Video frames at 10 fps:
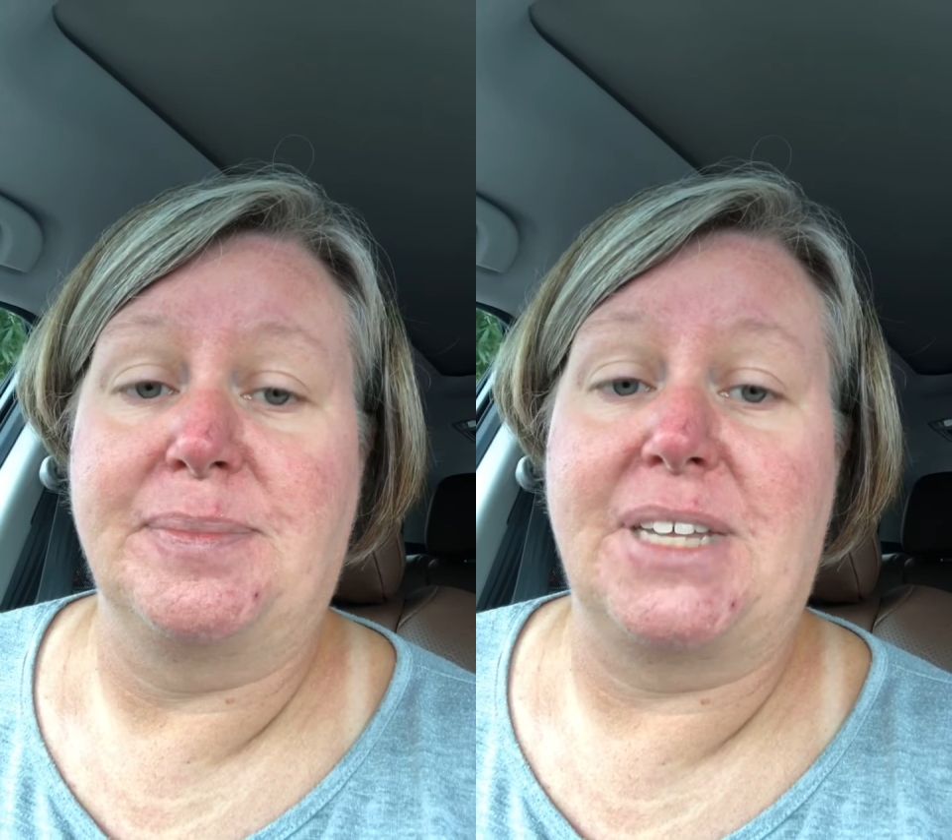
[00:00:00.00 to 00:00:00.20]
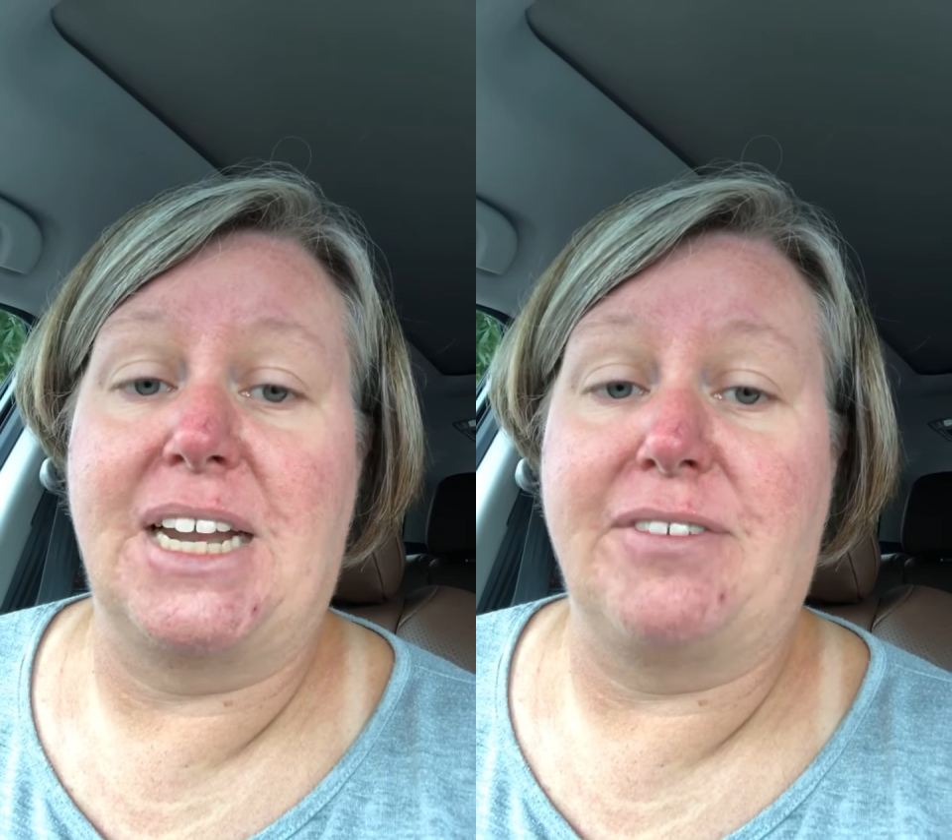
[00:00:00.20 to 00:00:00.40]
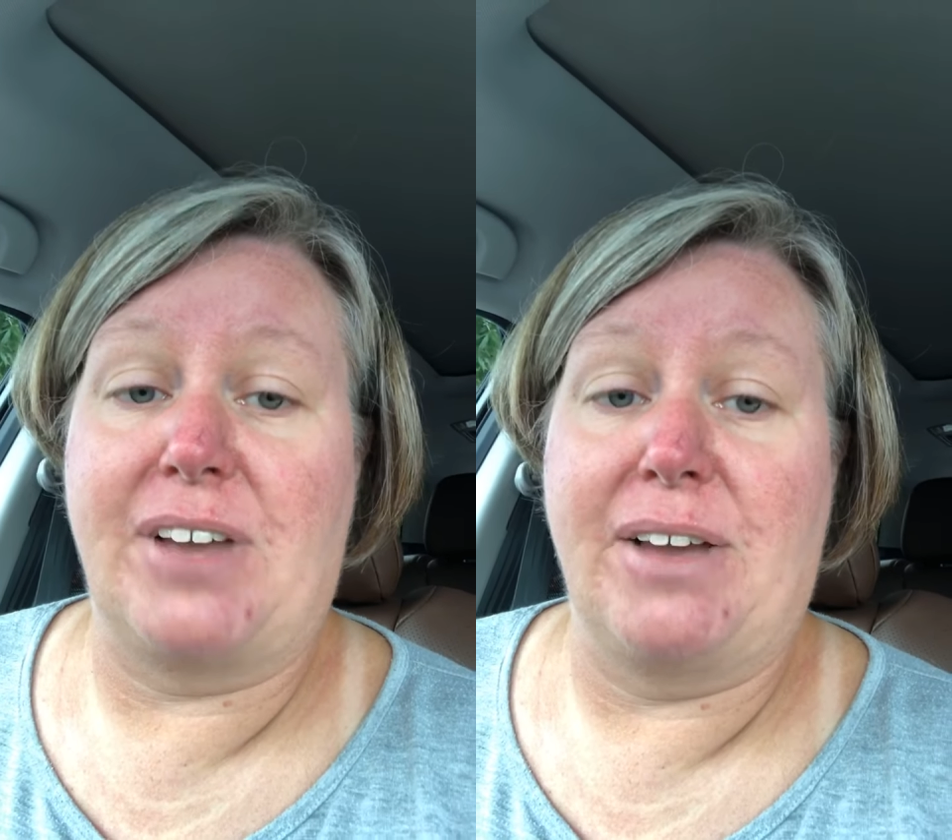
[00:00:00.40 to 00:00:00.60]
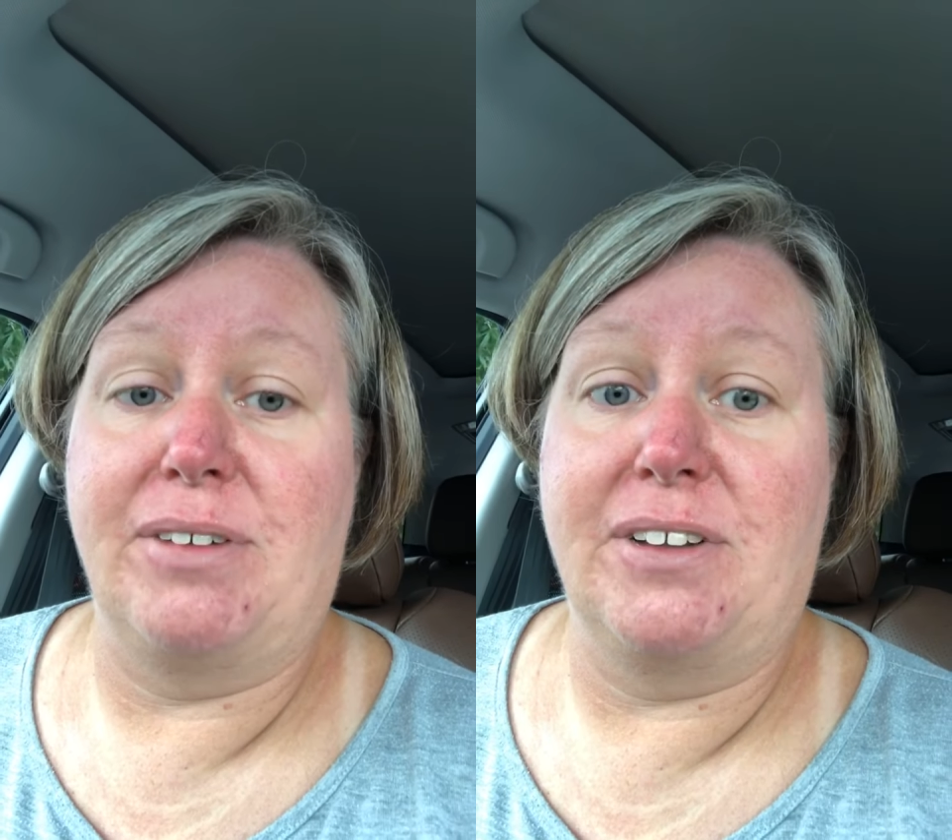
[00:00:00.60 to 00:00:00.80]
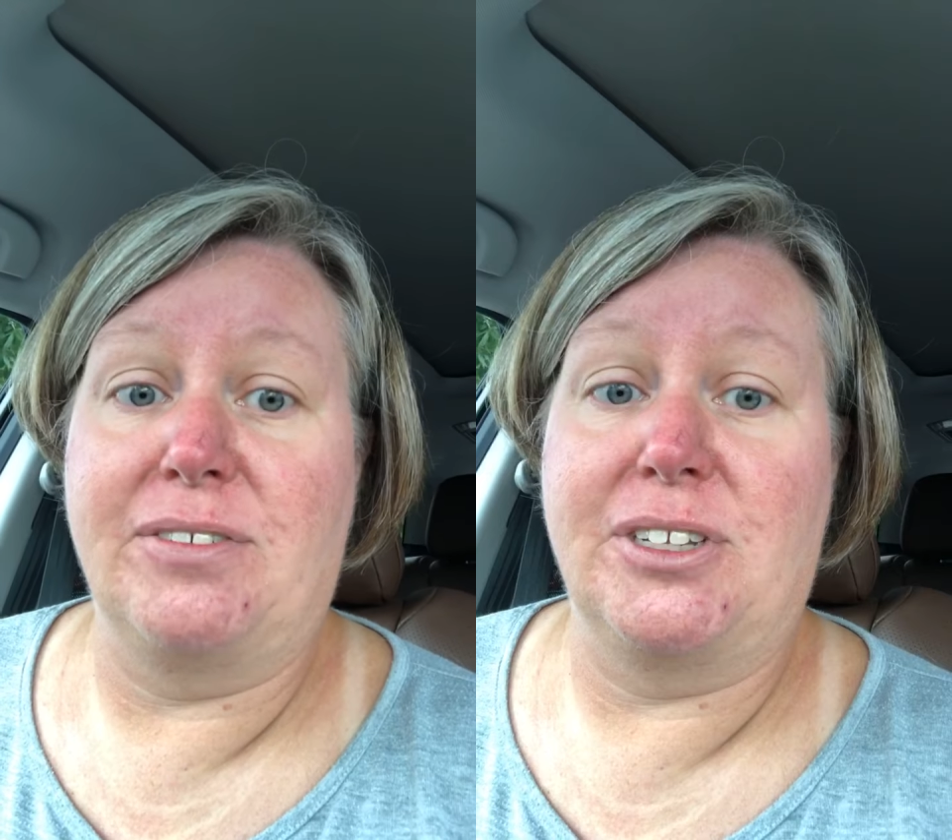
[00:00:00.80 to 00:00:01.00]
That if I
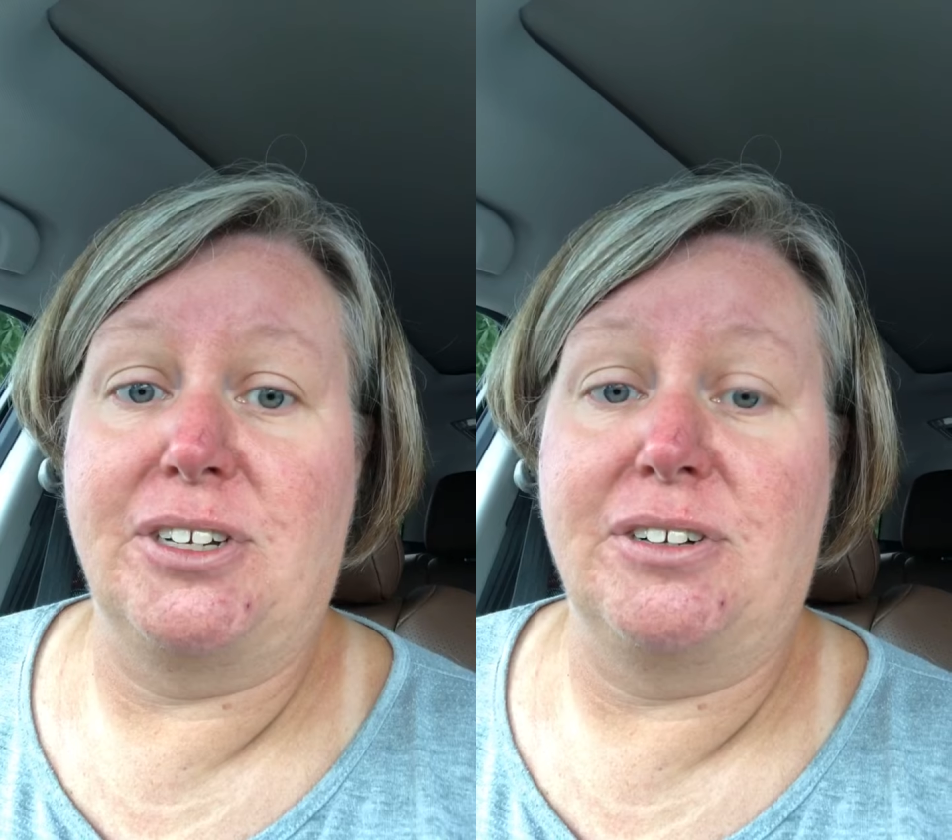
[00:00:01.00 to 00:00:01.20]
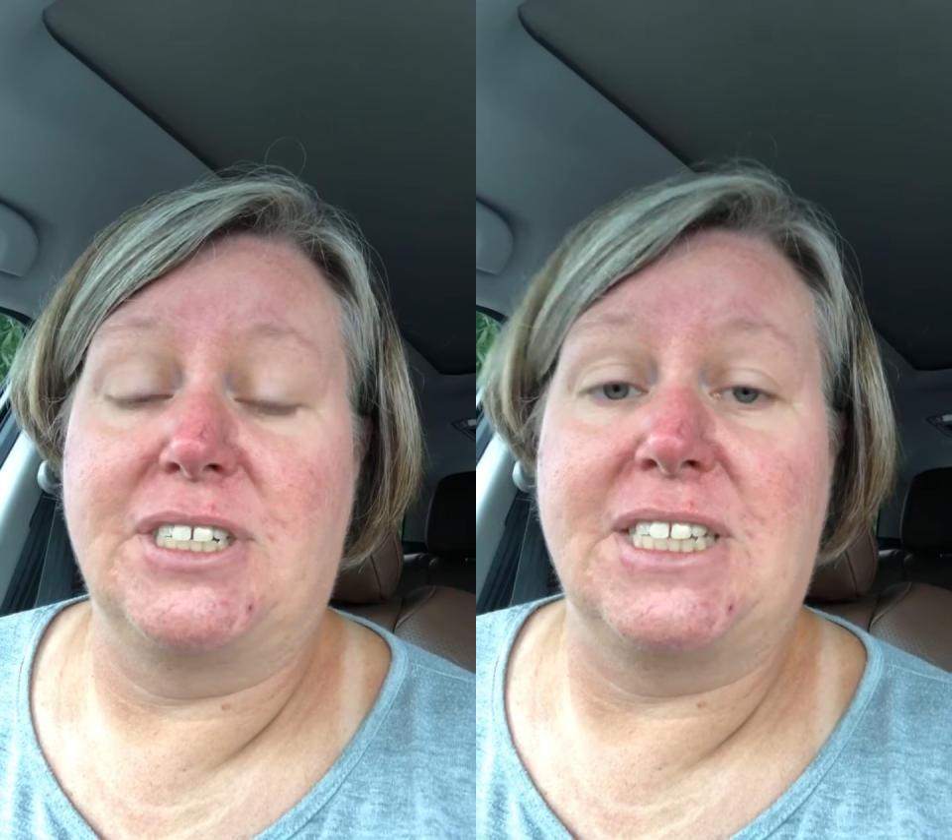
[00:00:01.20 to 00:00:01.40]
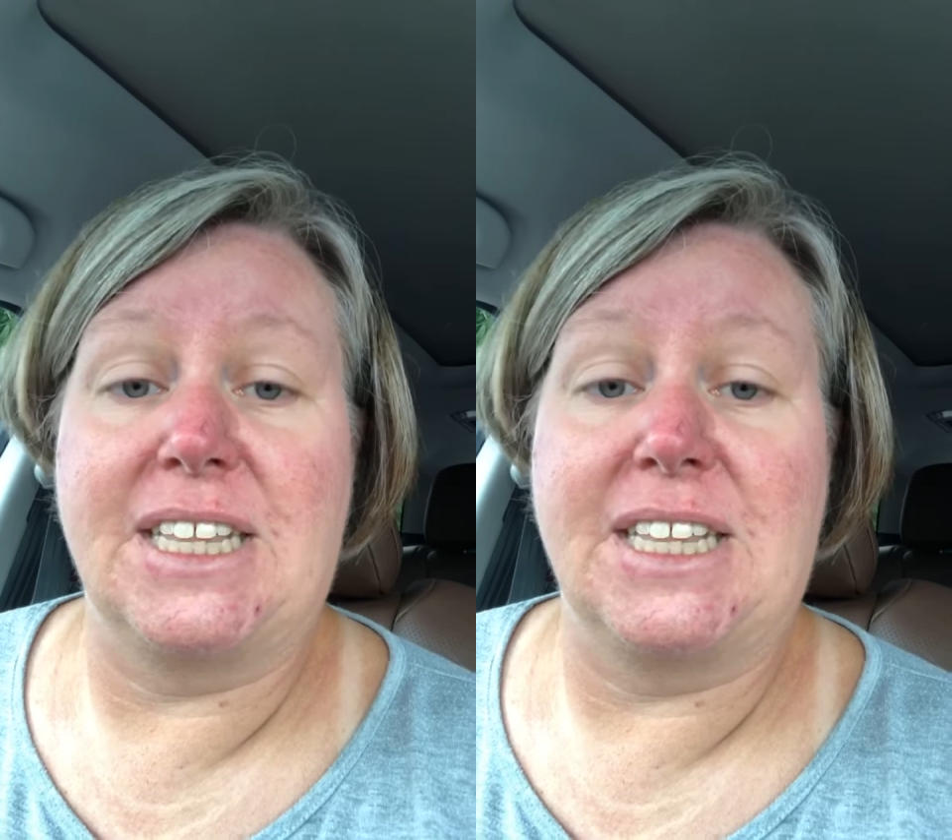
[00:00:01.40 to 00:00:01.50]
would have learned